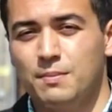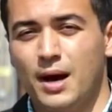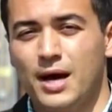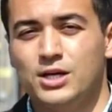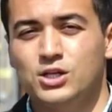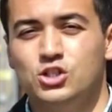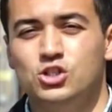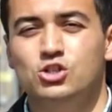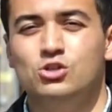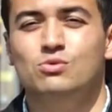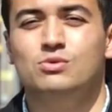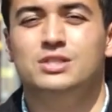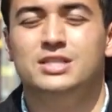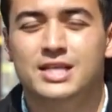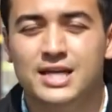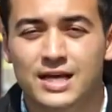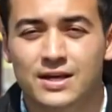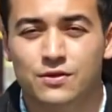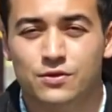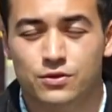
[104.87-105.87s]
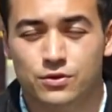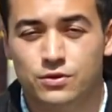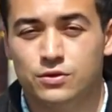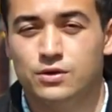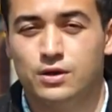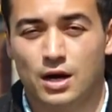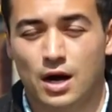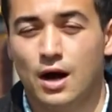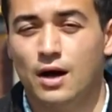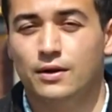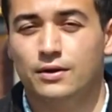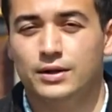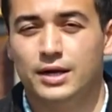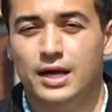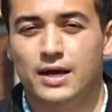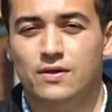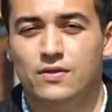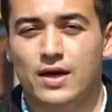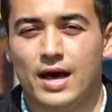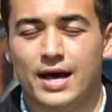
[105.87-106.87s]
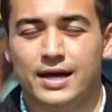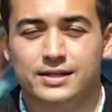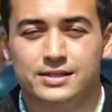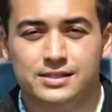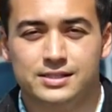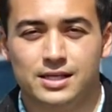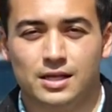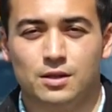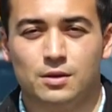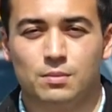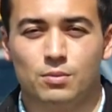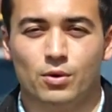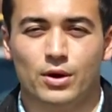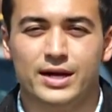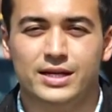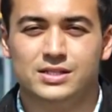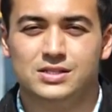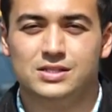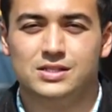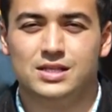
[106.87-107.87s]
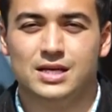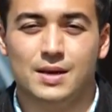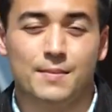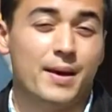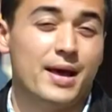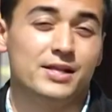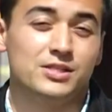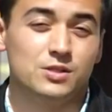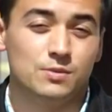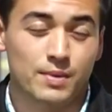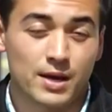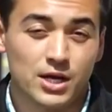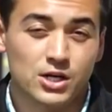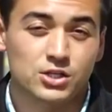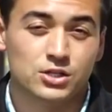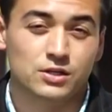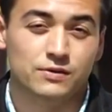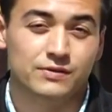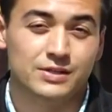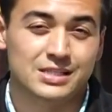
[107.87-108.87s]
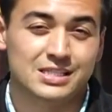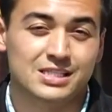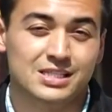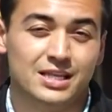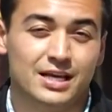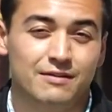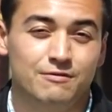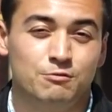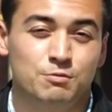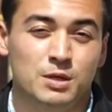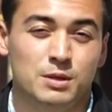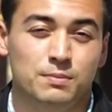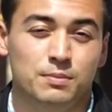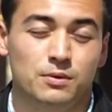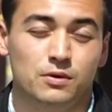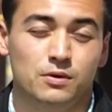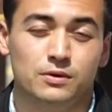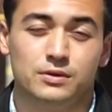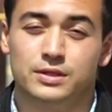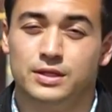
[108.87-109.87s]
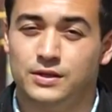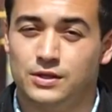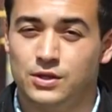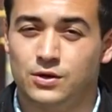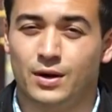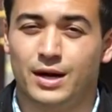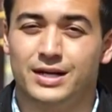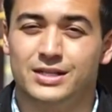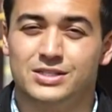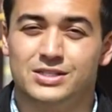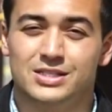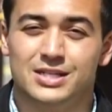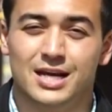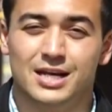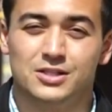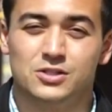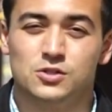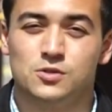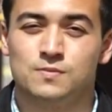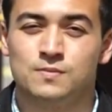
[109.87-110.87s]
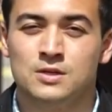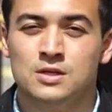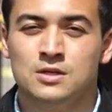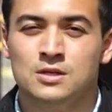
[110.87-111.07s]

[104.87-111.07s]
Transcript: by Juneteenth, the holiday that celebrates the emancipation of enslaved people in the United States.